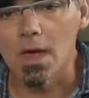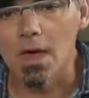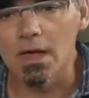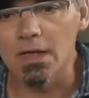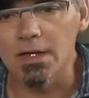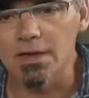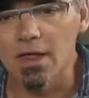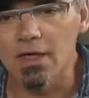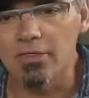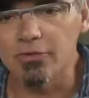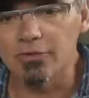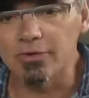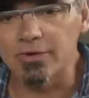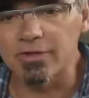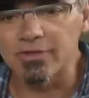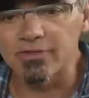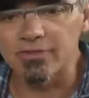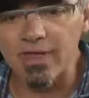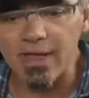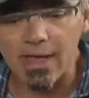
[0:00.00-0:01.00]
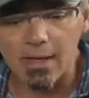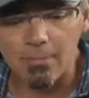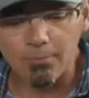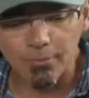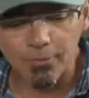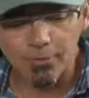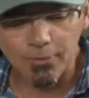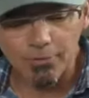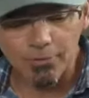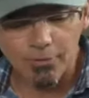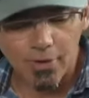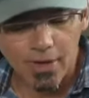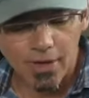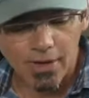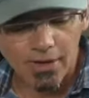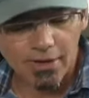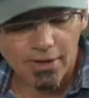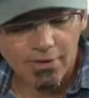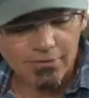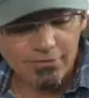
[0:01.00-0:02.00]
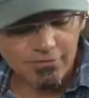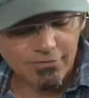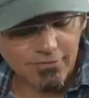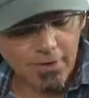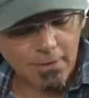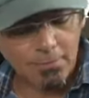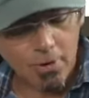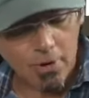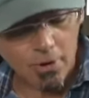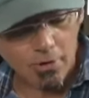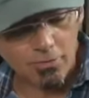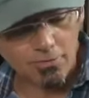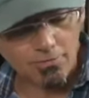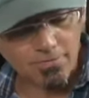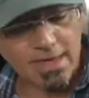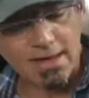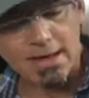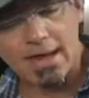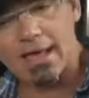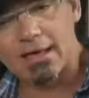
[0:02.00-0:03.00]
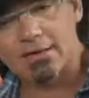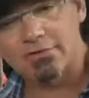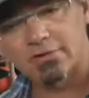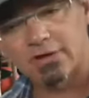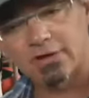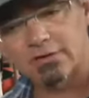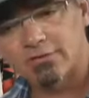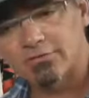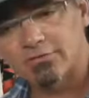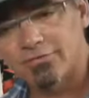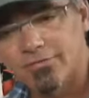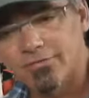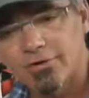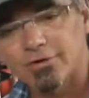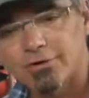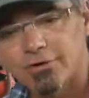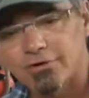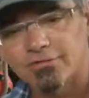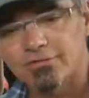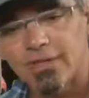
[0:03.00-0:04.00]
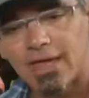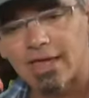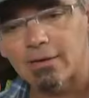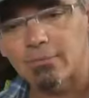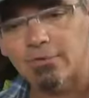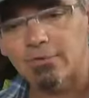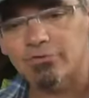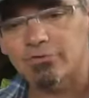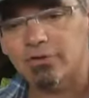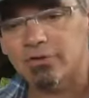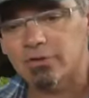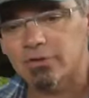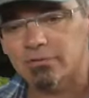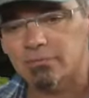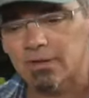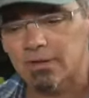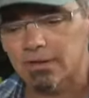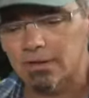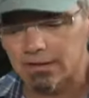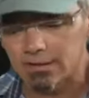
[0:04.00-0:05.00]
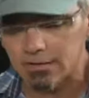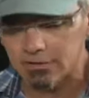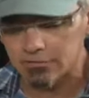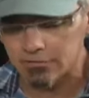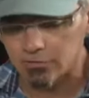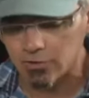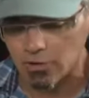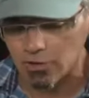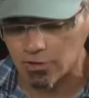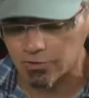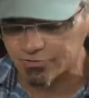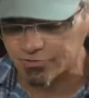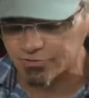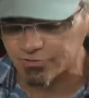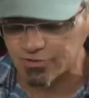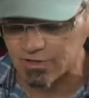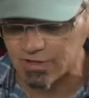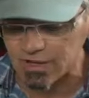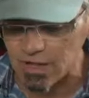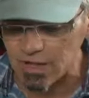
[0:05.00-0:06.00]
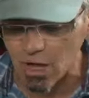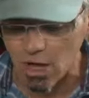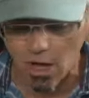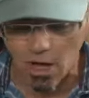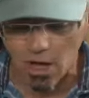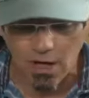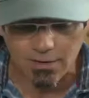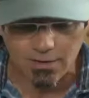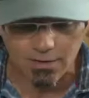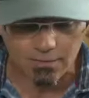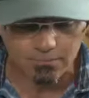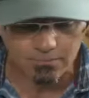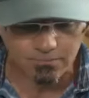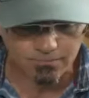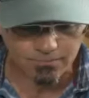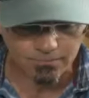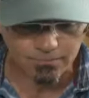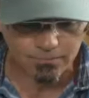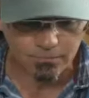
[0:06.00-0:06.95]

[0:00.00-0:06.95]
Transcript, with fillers: Another example of a poem that has lots of figurative language in it is called City Autumn.